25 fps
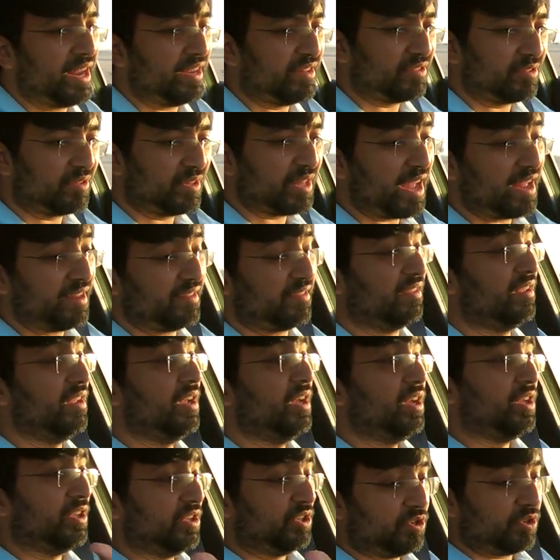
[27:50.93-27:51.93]
So that's
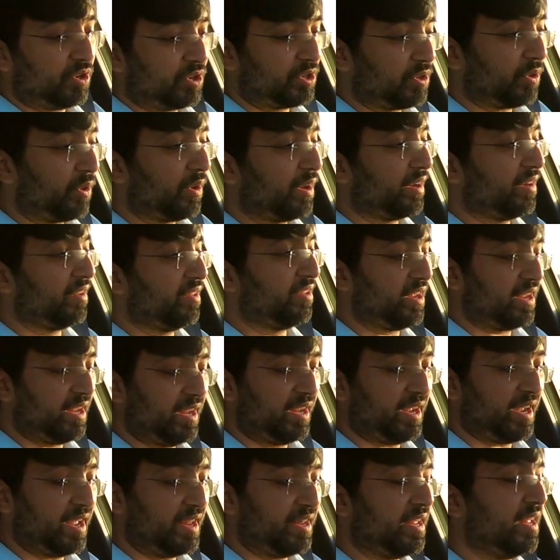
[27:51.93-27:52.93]
your torque thing,
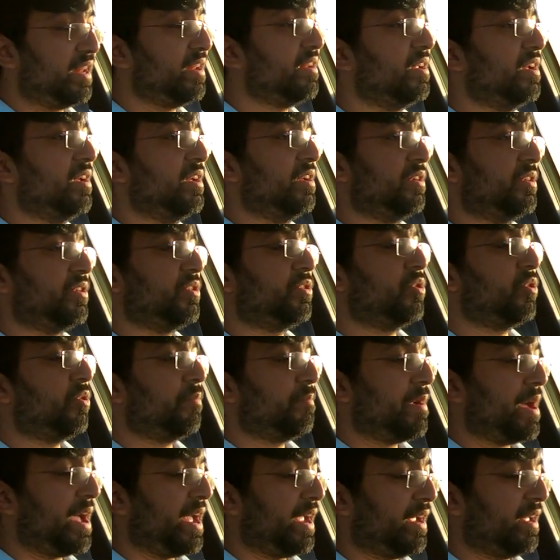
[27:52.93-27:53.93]
and then you go
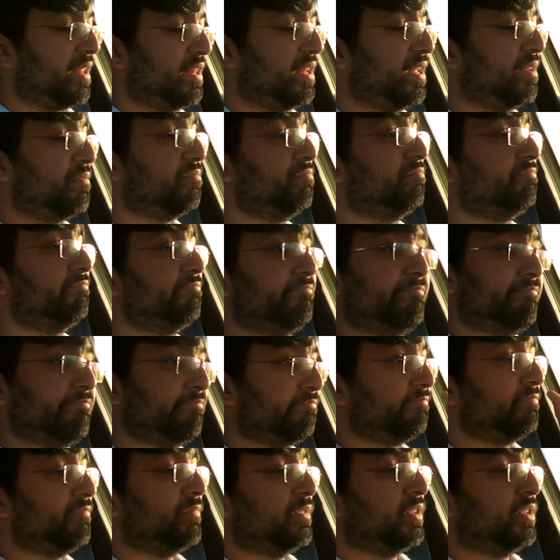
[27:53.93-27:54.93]
back and then
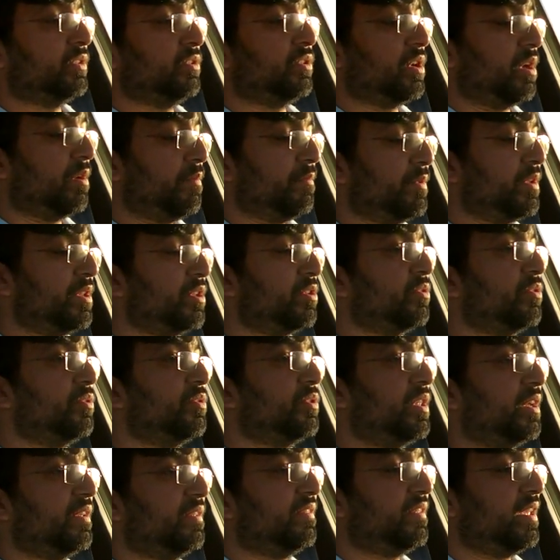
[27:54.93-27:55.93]
you come into
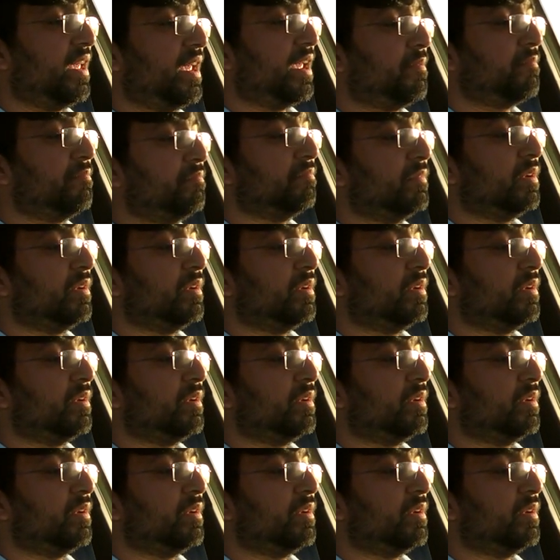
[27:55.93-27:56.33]
the same,